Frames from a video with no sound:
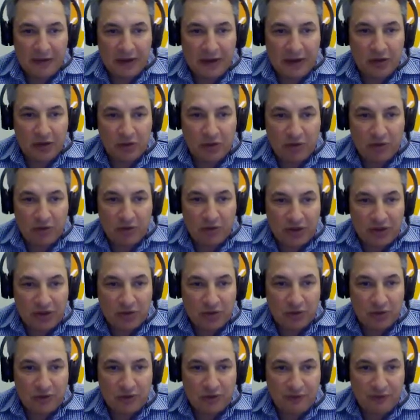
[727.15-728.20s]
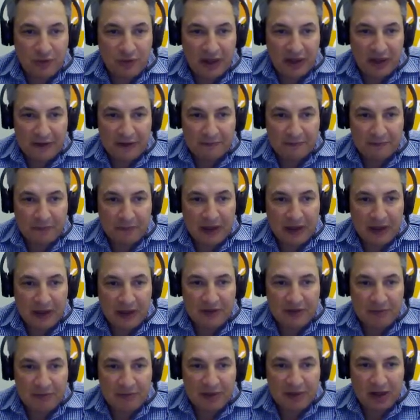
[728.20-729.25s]
Then the credentials for
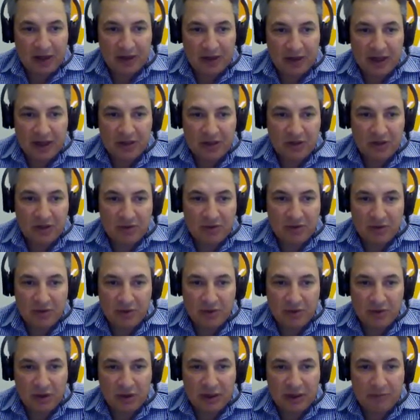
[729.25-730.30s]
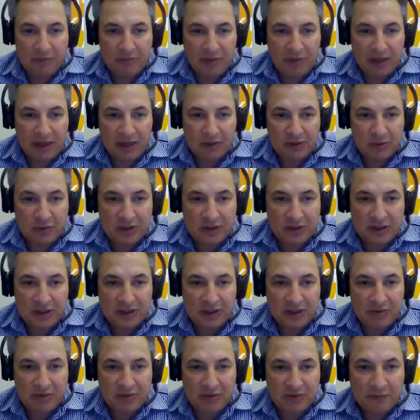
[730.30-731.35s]
that FTP location, login,
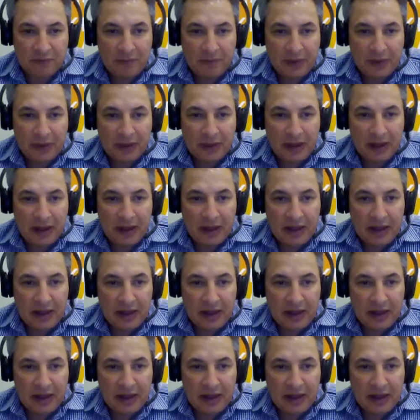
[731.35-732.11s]
passwords, etc.